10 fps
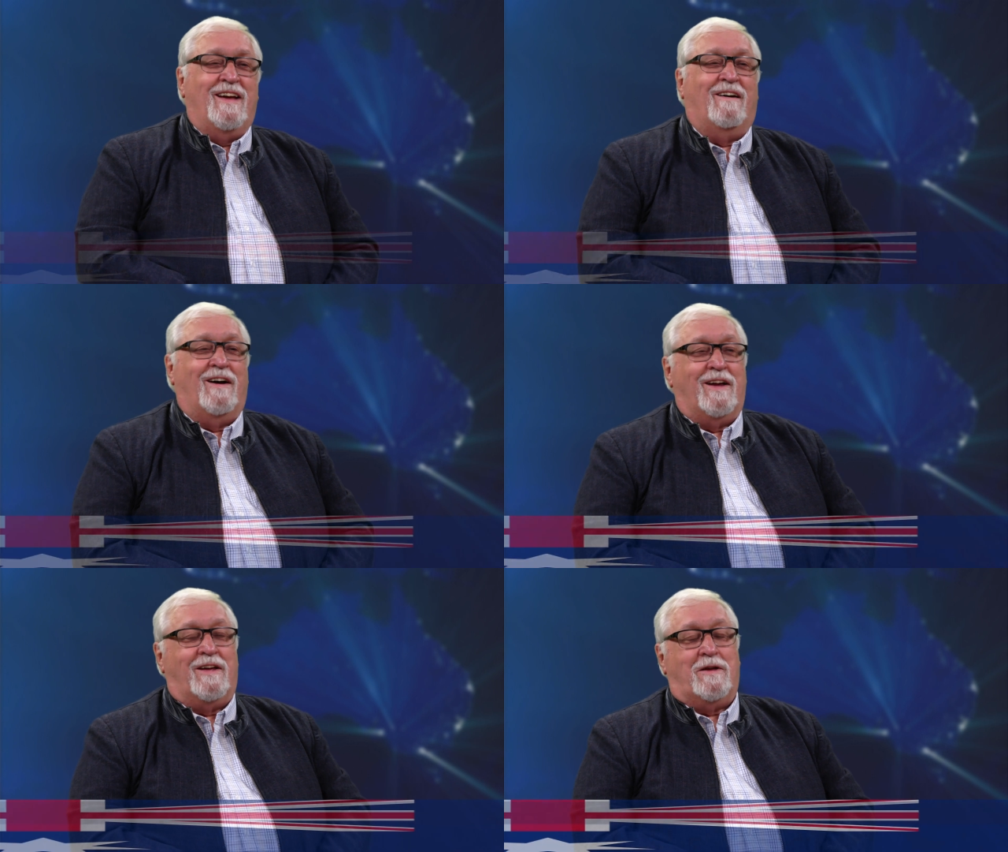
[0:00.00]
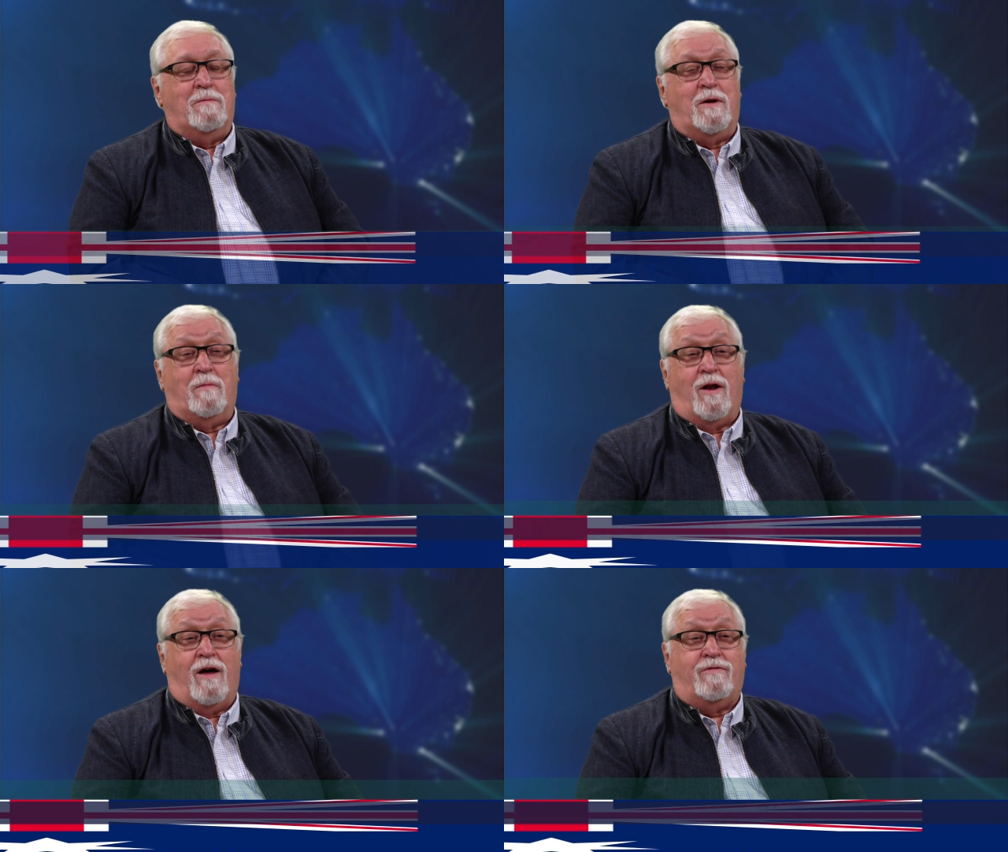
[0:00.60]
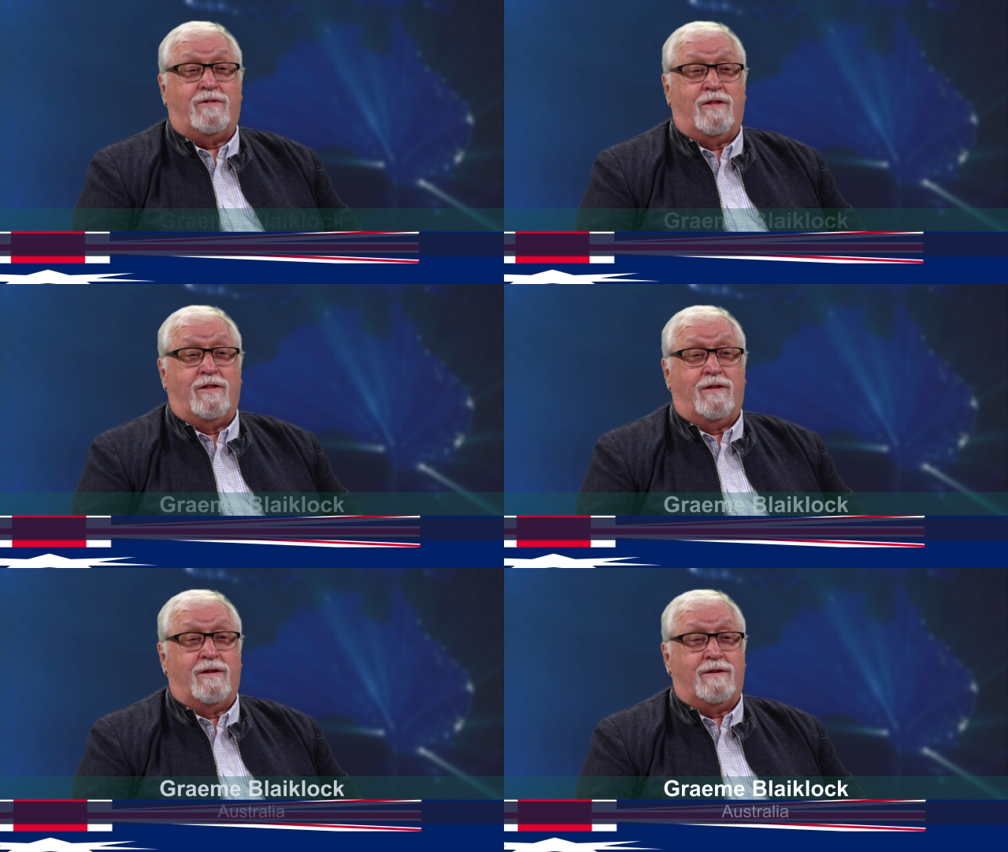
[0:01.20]
I committed my life
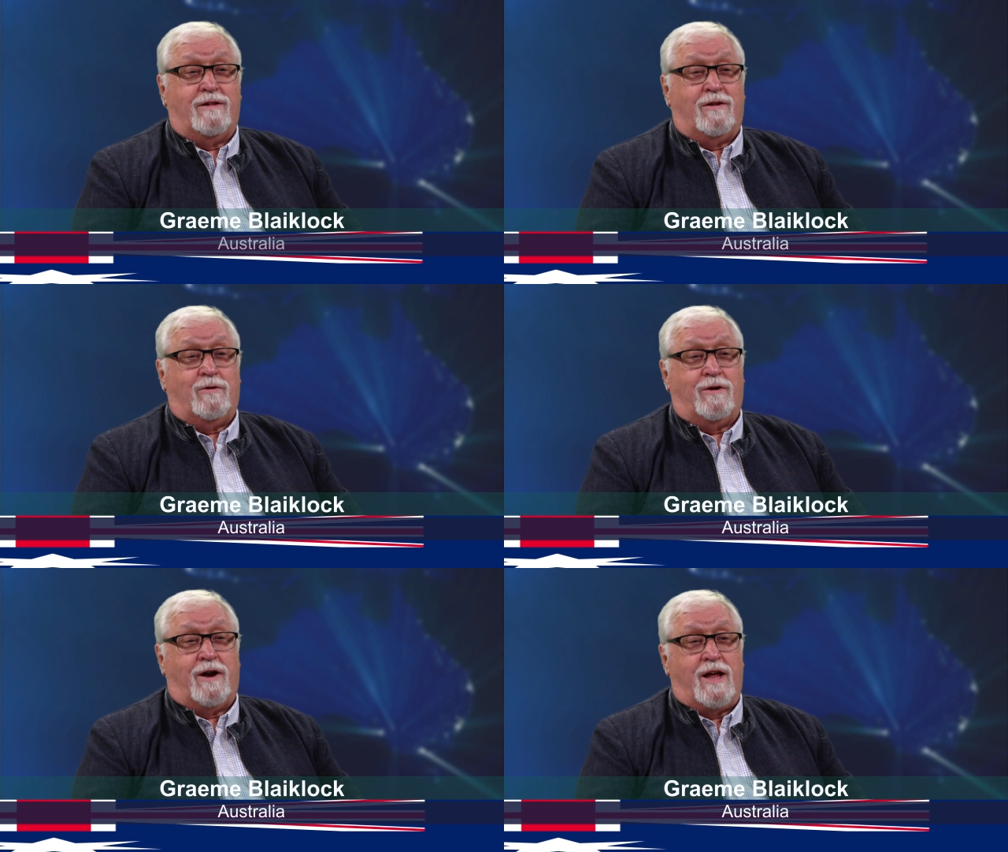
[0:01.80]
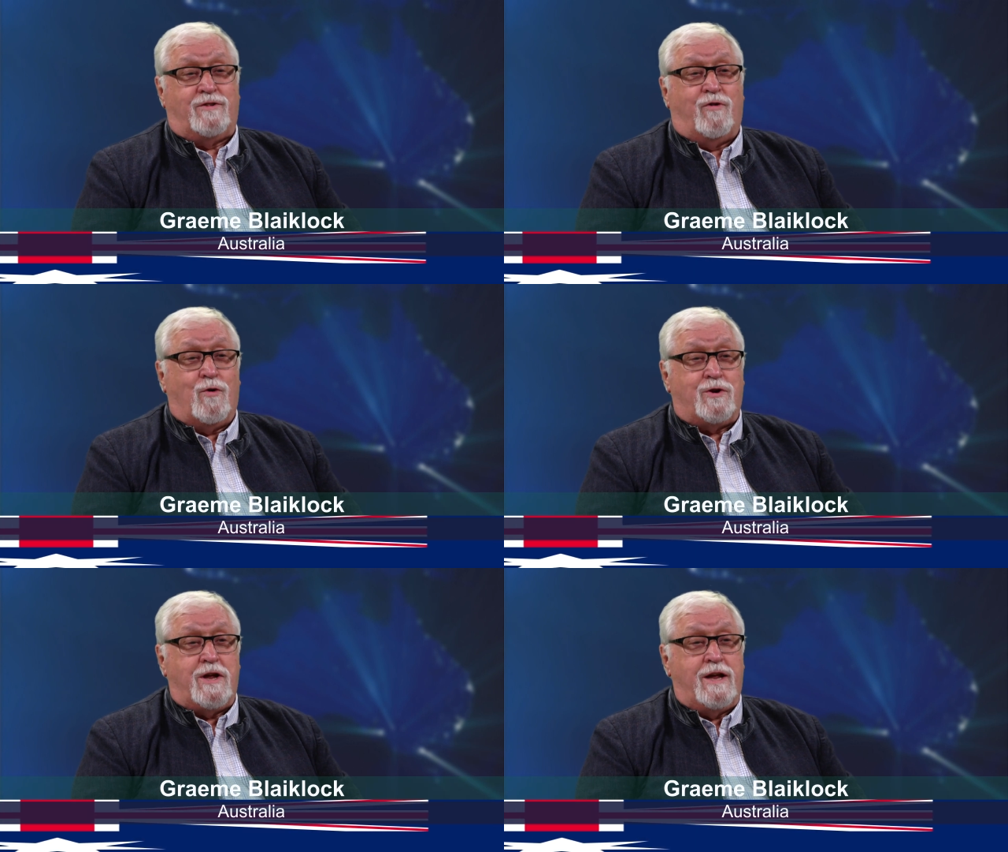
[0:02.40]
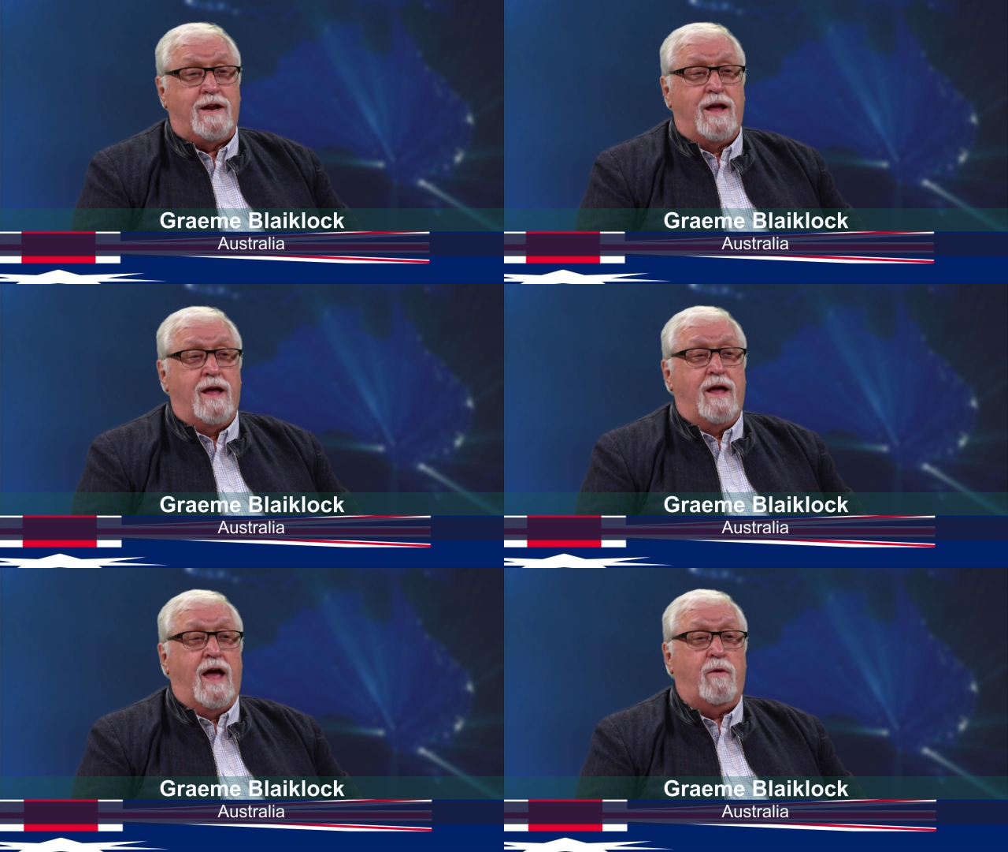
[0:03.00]
to the Lord at age 14
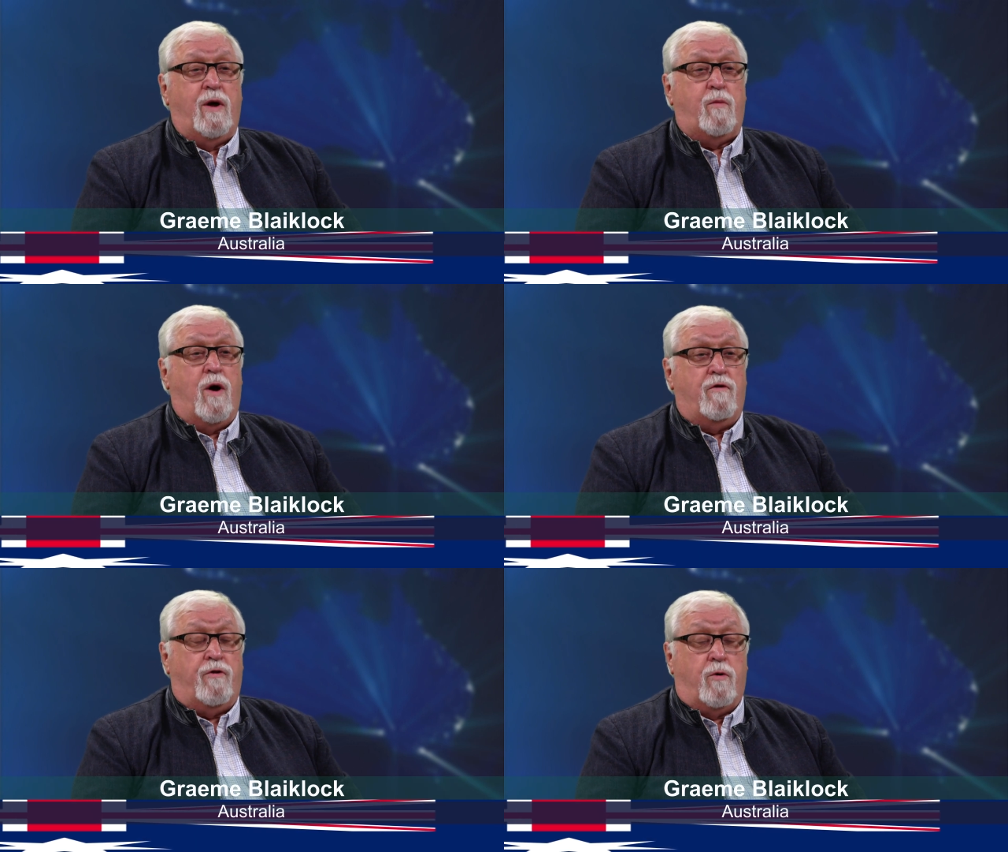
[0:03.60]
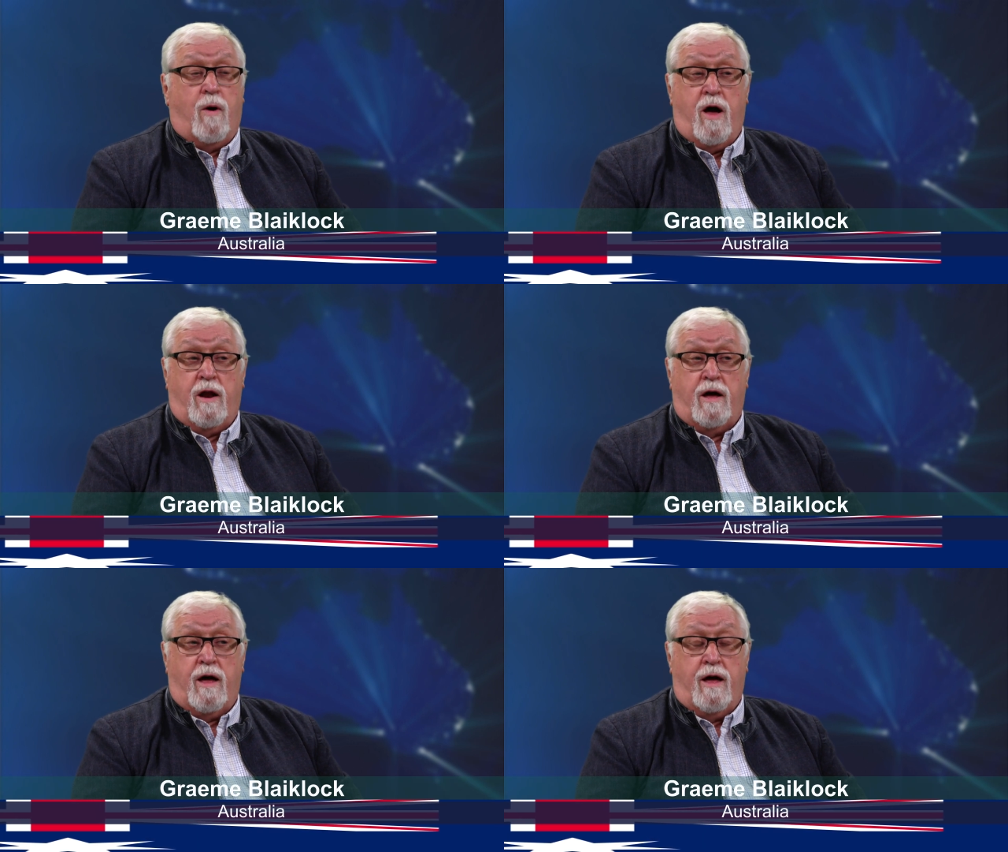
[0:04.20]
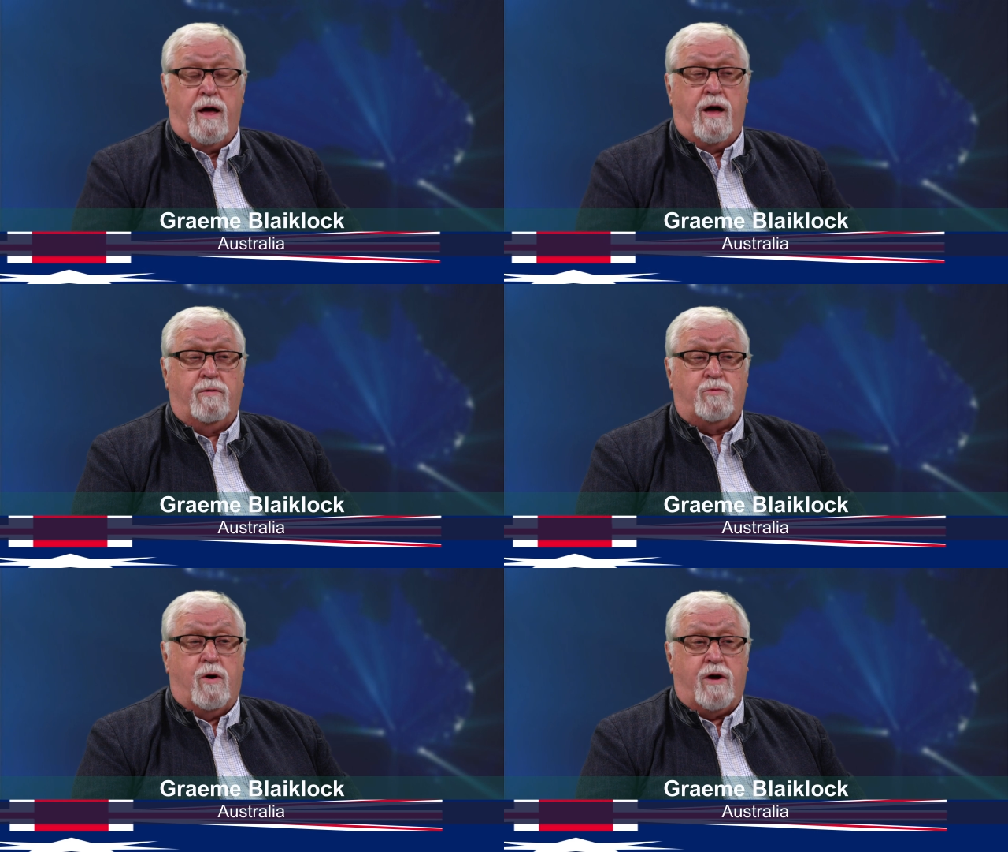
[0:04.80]
and went well for a while. I
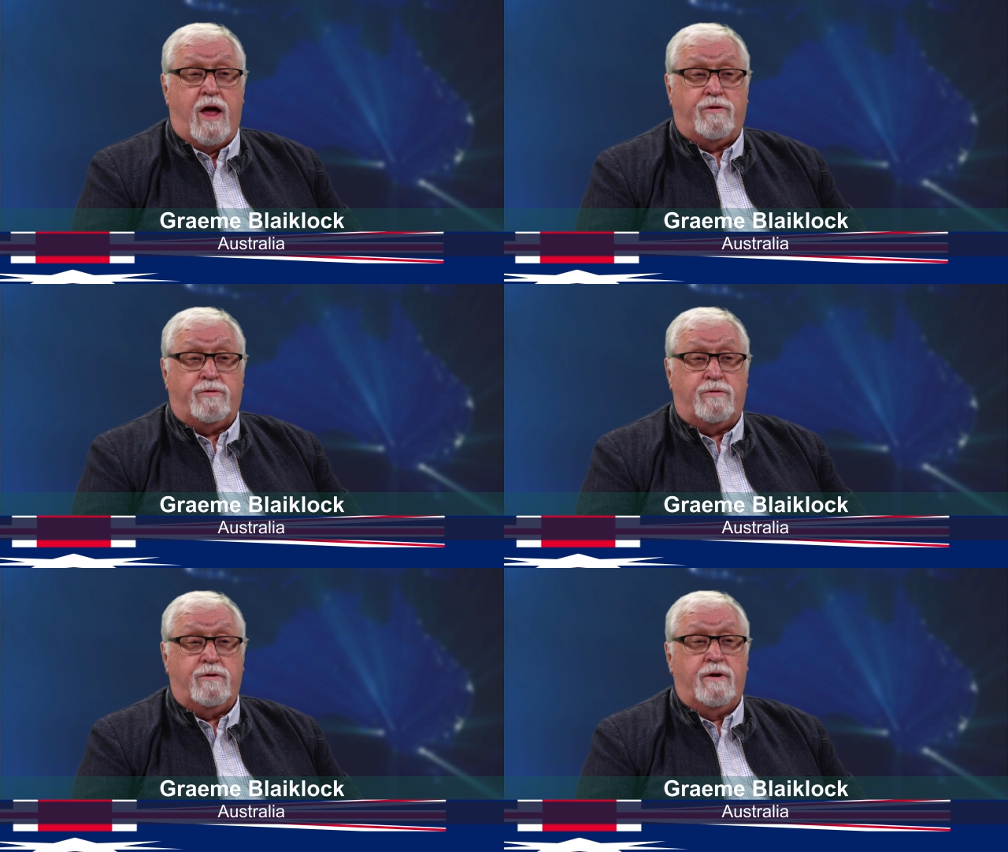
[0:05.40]
was well counselled.